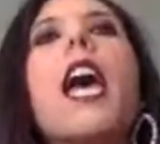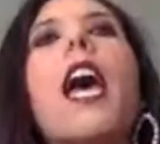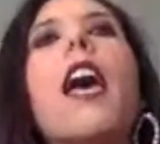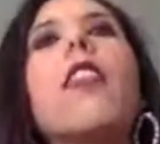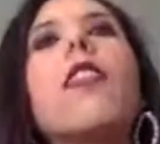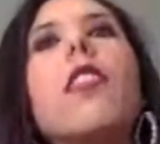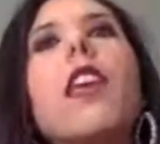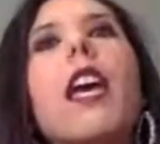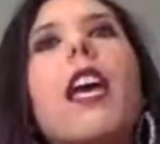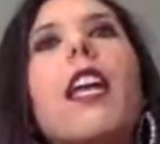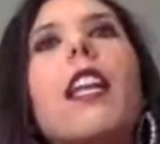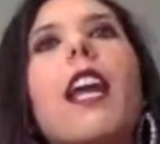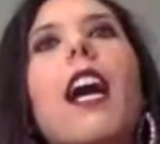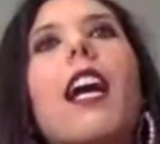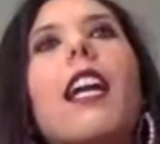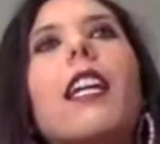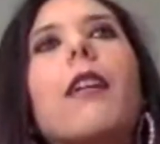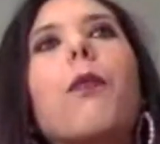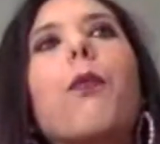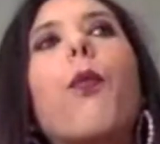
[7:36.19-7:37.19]
And then
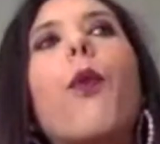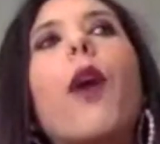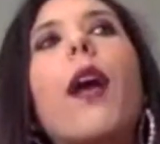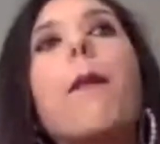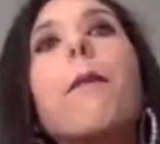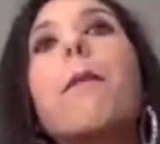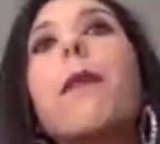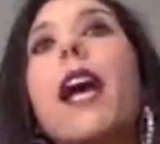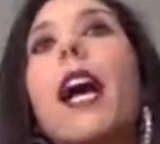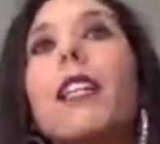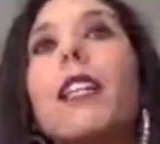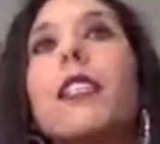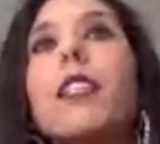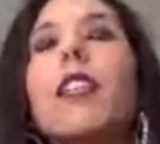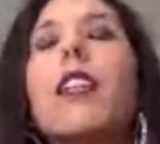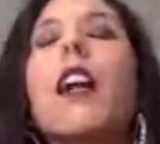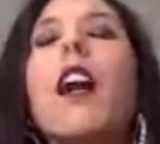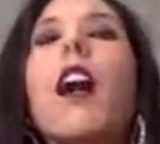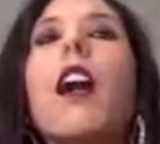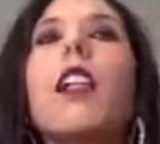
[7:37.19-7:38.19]
I went back to
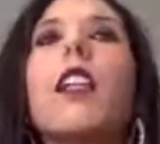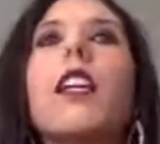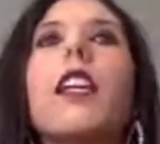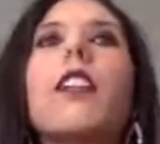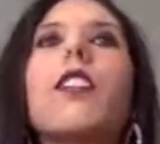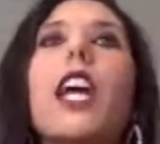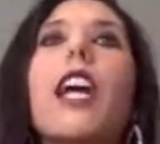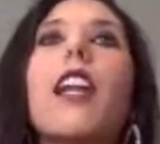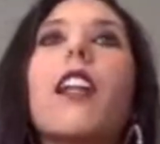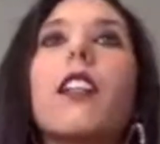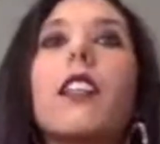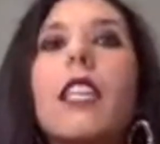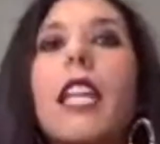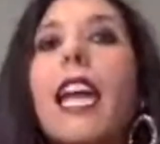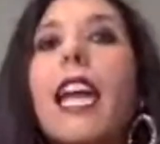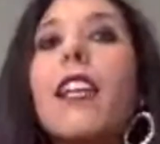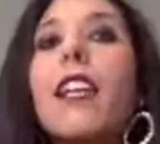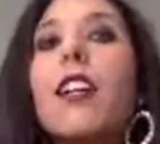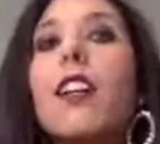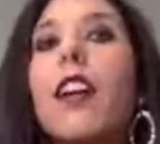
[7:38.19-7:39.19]
college at a
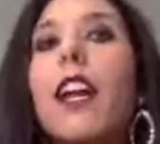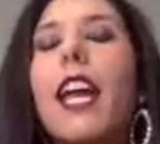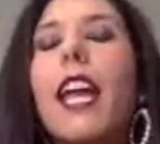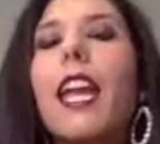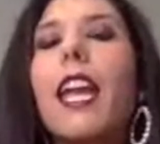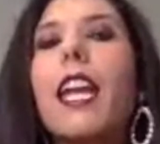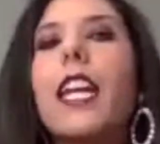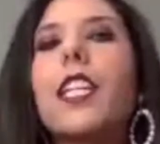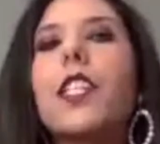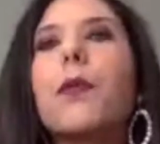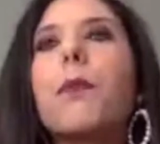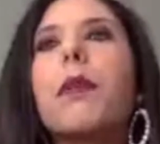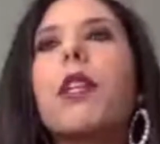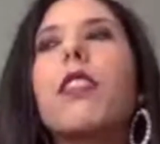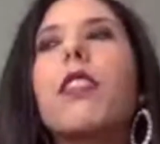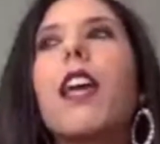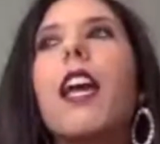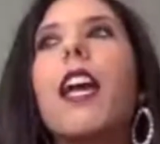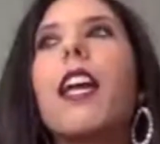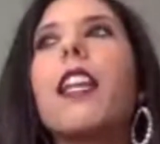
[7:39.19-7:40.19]
later age,
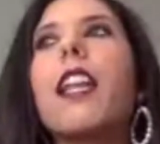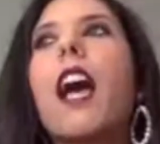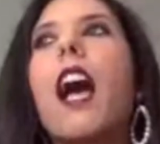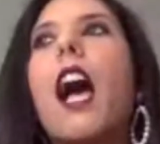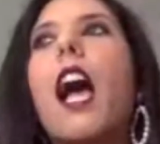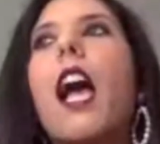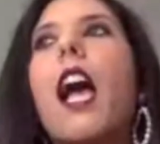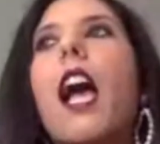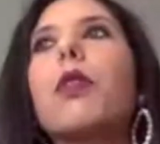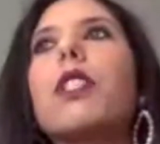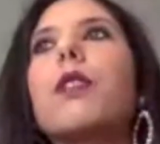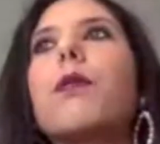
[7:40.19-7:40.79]
but then I